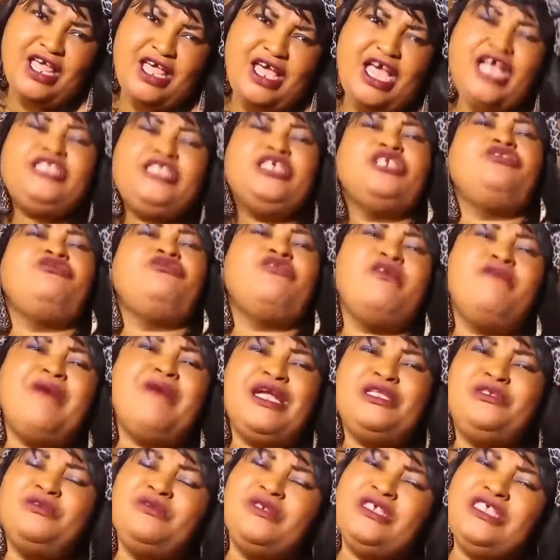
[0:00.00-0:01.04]
It is your
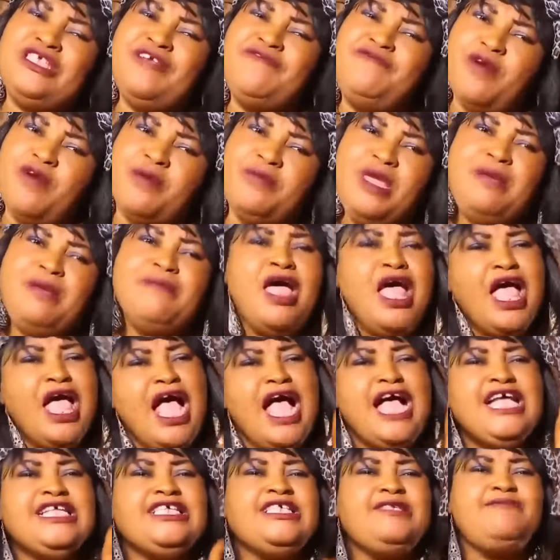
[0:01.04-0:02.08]
right to receive from him,
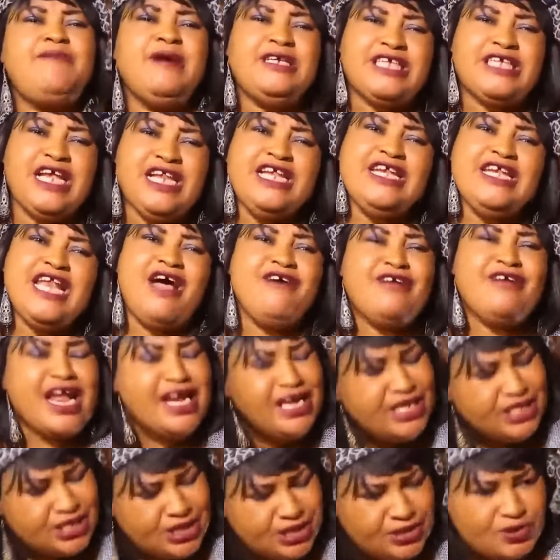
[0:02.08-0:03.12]
especially now that
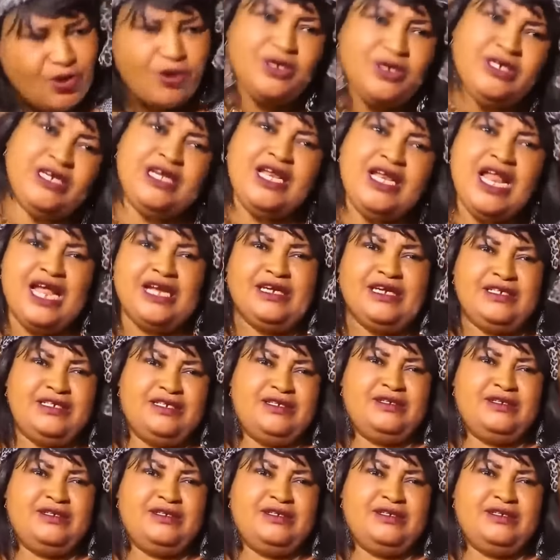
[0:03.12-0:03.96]
he sold the land.